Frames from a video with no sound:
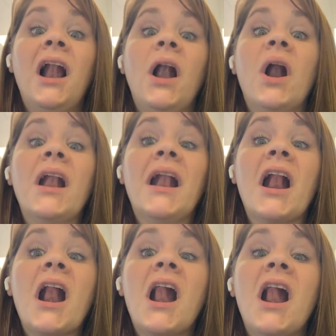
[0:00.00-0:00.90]
Right here.
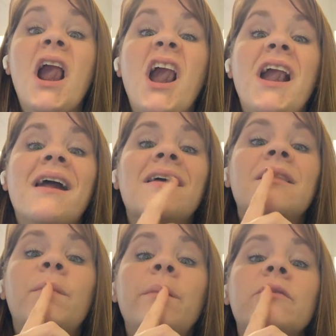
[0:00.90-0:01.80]

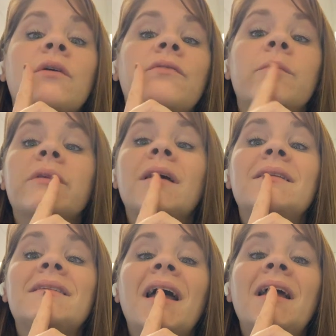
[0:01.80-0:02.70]
The bumps go from side to
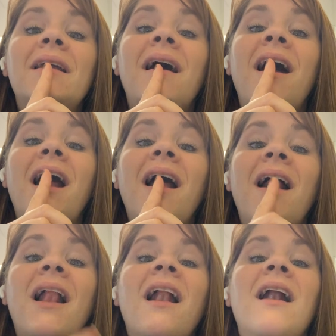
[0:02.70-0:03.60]
side.
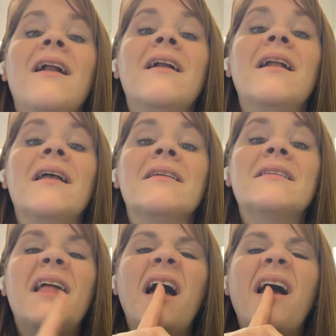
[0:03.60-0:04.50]
There's a little
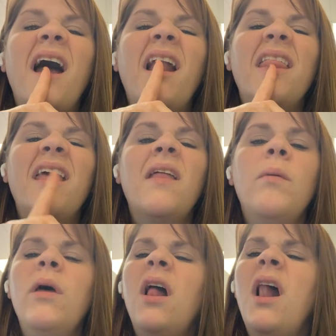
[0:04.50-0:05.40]
slot kind of thing in the
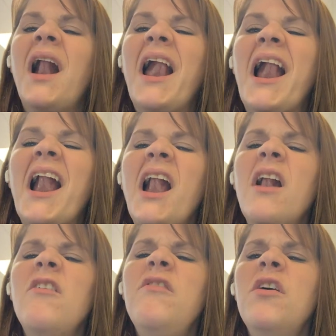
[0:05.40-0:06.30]
middle.
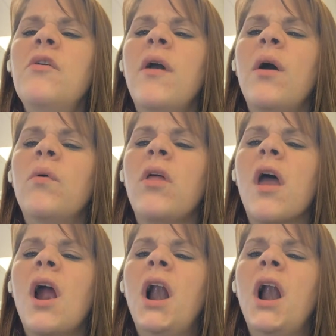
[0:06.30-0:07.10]
Just feel around with that.